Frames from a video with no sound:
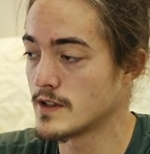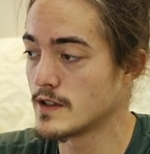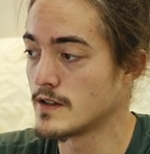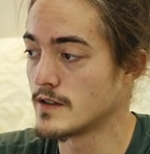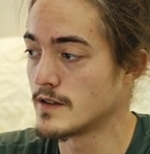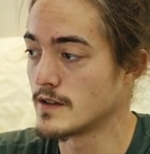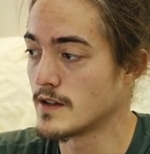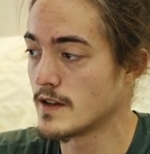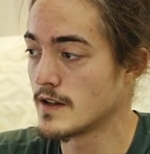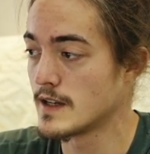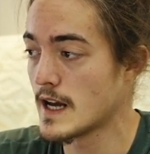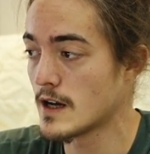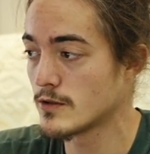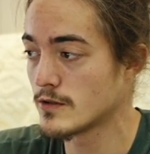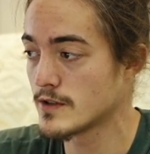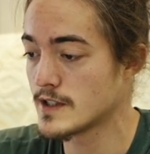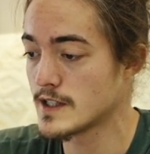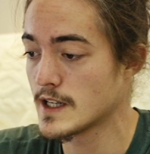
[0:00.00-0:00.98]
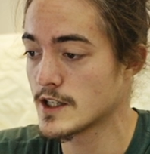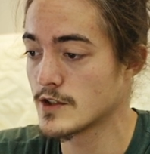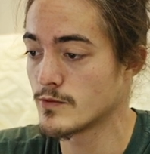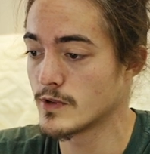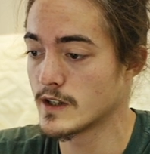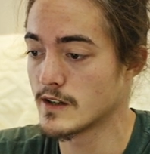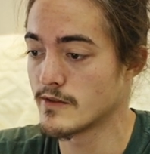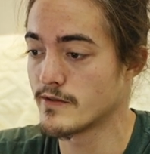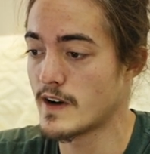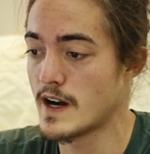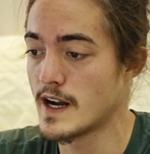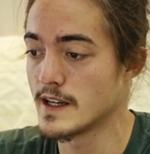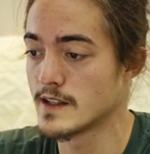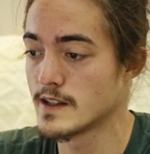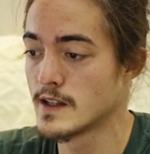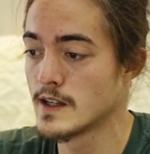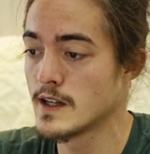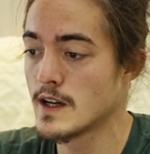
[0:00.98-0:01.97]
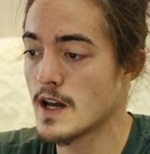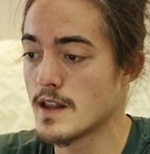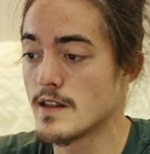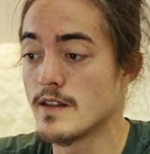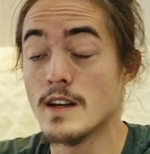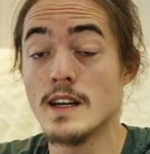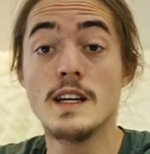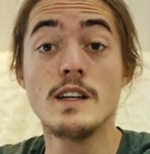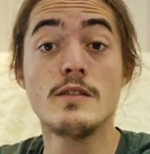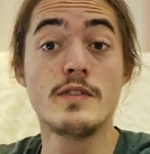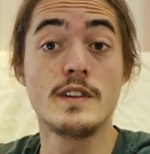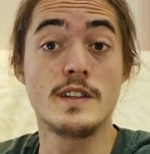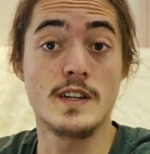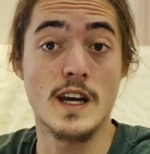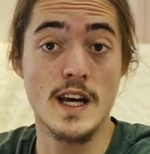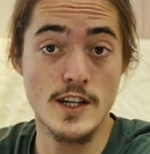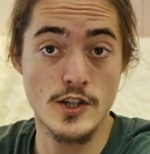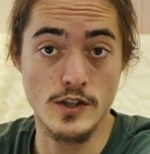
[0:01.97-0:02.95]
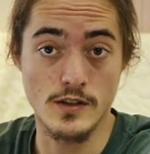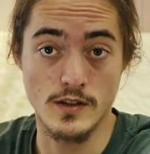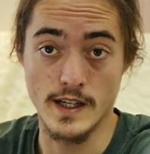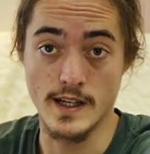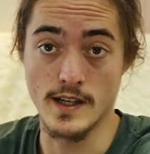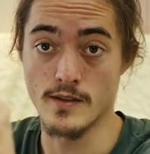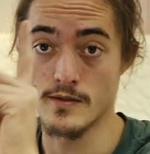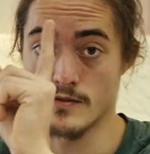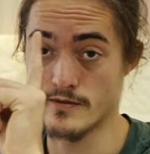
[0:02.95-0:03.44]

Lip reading: In the download section, we can find the invitation letter.